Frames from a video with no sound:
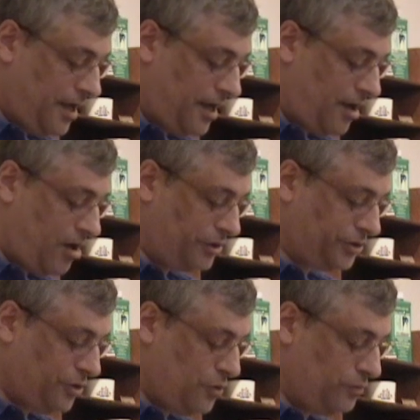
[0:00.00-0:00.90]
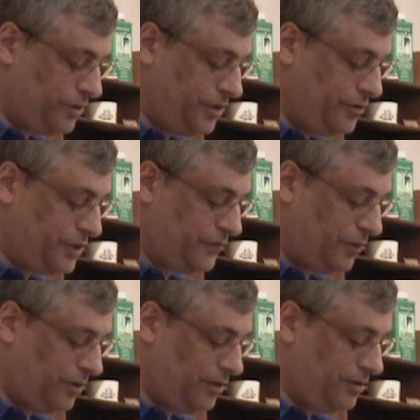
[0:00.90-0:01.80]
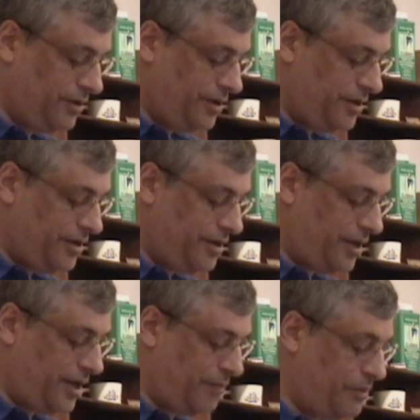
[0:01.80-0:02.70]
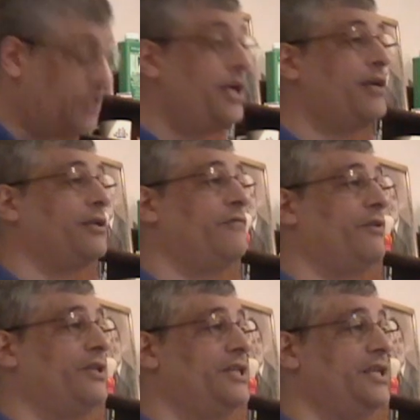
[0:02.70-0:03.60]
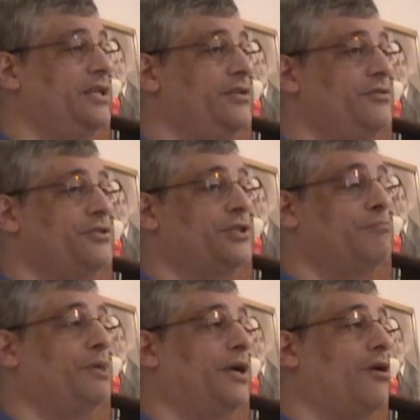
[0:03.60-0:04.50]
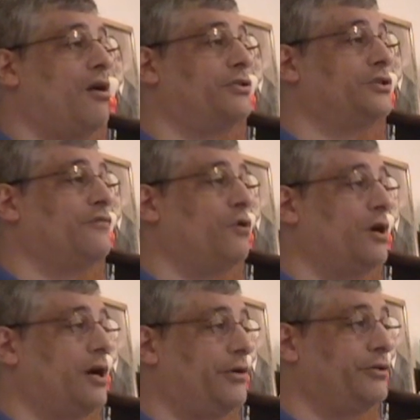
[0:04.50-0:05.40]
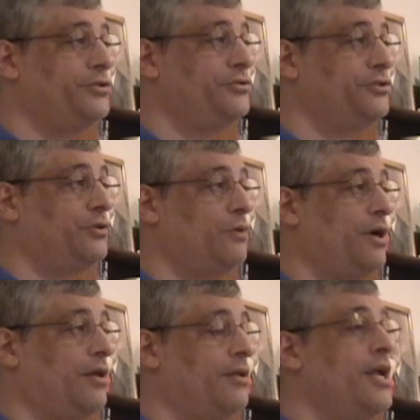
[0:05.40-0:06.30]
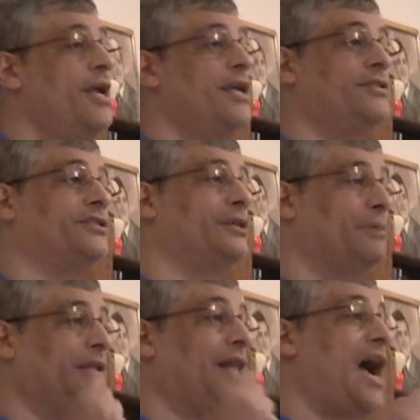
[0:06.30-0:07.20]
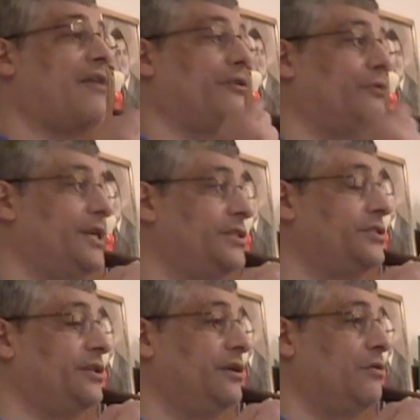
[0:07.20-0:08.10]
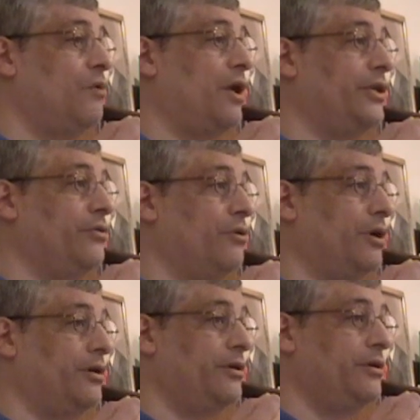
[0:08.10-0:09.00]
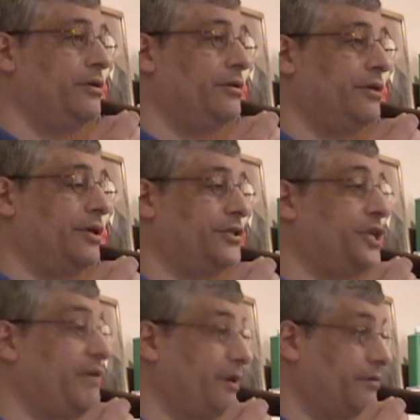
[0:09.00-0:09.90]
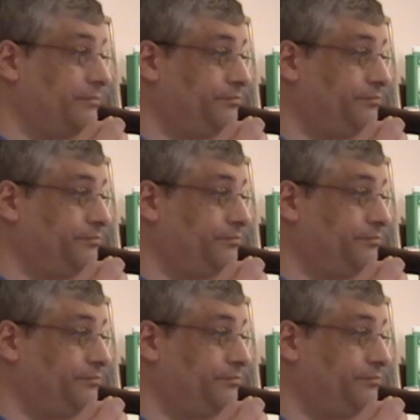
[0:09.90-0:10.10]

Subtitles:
Also useful particularly for the DE user, but also for a cartridge user as well, is to simply lock the wrist while you're shaving.